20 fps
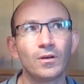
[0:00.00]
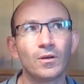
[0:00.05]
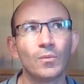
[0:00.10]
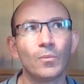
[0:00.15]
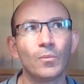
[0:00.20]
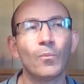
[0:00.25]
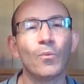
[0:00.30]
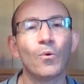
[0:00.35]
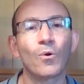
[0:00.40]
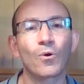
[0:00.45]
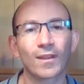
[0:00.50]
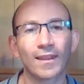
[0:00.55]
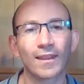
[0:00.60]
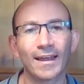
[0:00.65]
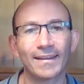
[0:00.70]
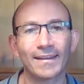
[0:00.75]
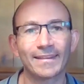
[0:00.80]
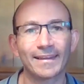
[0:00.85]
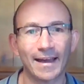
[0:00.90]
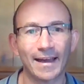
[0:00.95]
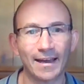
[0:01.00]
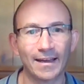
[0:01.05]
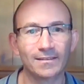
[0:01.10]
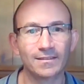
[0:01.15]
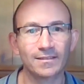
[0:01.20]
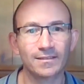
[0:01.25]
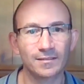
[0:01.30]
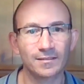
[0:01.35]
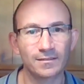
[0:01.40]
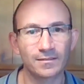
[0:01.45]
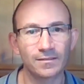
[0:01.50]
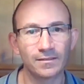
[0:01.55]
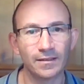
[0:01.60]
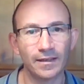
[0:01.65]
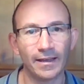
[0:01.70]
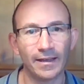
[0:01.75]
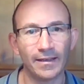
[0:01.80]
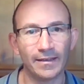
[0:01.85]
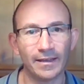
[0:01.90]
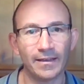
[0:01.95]
more like that
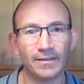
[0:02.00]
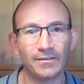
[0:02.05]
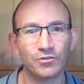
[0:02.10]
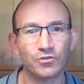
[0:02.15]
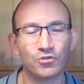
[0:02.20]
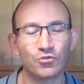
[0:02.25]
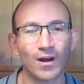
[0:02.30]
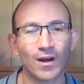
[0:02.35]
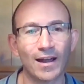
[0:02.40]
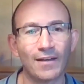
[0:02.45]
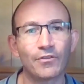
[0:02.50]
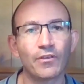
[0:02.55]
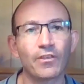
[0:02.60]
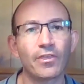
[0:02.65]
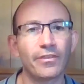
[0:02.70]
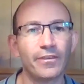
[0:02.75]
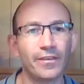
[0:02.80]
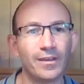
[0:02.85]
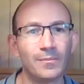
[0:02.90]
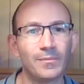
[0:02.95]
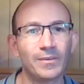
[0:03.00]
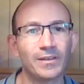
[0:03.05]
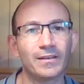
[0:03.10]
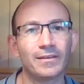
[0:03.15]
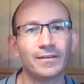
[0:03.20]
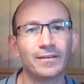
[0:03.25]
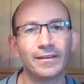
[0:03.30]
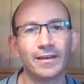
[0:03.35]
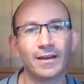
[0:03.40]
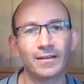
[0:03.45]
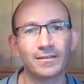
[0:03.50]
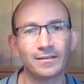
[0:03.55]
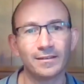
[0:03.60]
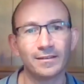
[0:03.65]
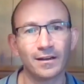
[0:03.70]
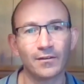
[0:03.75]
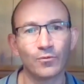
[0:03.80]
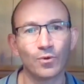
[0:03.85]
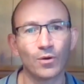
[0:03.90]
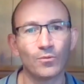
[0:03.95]
and drive the theme and the
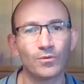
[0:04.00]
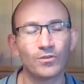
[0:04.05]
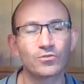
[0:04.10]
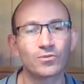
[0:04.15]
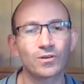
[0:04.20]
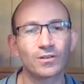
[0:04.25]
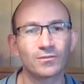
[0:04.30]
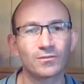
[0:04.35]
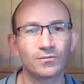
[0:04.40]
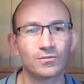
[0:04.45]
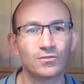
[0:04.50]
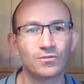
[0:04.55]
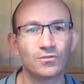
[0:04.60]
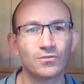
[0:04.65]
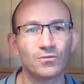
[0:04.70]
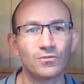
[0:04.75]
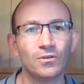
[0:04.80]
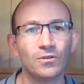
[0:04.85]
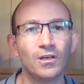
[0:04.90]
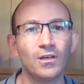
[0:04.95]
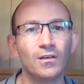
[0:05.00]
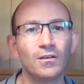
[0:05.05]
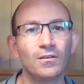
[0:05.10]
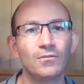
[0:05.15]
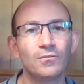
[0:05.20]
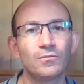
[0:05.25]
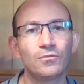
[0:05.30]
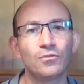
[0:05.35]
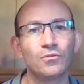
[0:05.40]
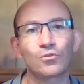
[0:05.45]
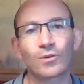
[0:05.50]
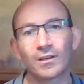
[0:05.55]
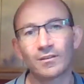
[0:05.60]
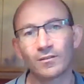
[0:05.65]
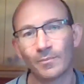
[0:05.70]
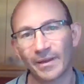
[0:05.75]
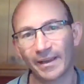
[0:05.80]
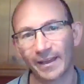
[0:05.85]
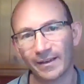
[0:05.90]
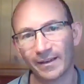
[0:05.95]
idea of what we try to do to create a
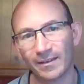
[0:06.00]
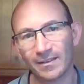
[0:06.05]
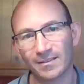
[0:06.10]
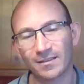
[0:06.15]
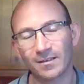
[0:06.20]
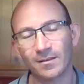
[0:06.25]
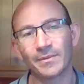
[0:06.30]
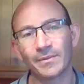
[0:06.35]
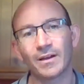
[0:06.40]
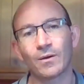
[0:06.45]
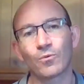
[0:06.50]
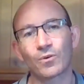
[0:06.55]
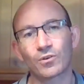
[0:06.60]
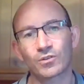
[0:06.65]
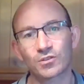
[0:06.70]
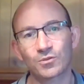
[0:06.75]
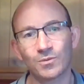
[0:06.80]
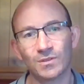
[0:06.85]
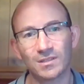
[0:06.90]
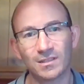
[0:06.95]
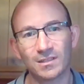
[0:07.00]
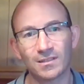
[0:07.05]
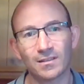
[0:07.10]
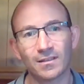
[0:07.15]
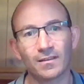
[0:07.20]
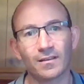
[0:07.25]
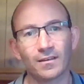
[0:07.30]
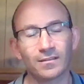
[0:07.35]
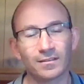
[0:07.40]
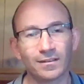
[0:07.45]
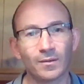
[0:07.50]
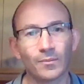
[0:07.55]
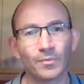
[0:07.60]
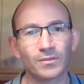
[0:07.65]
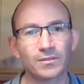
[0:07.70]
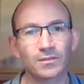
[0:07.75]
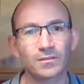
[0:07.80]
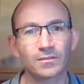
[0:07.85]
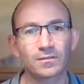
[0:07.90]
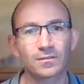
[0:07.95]
mechanism that works with it and not the
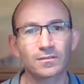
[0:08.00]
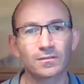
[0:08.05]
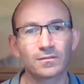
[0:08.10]
opposite.